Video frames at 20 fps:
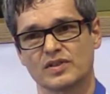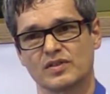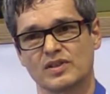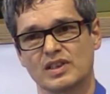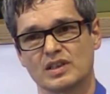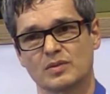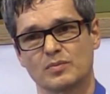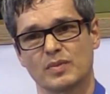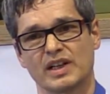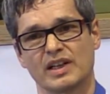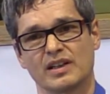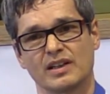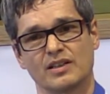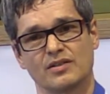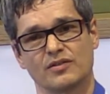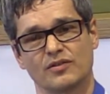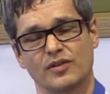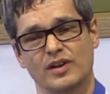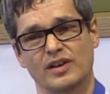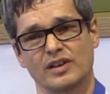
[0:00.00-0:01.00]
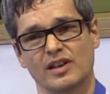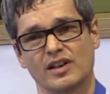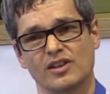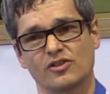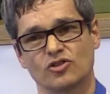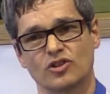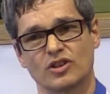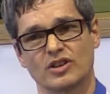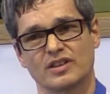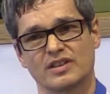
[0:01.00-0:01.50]
And these
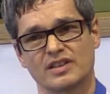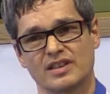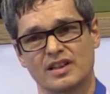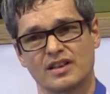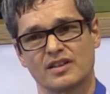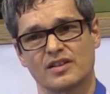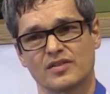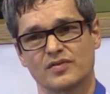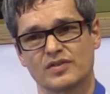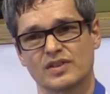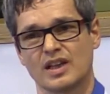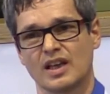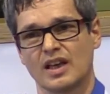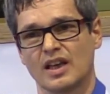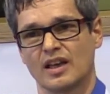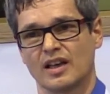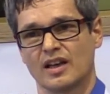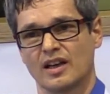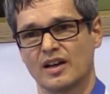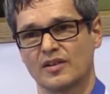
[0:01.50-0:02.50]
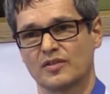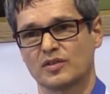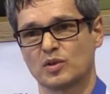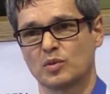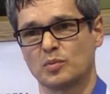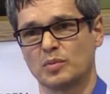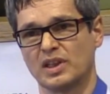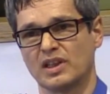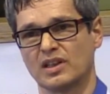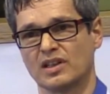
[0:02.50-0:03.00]
financial incentives have
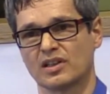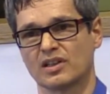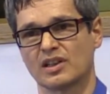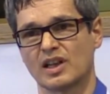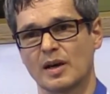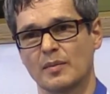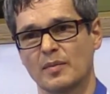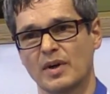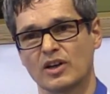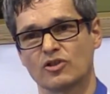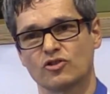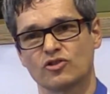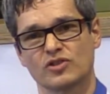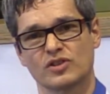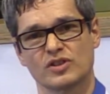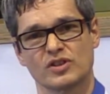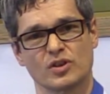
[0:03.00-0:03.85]
to be in a dimension.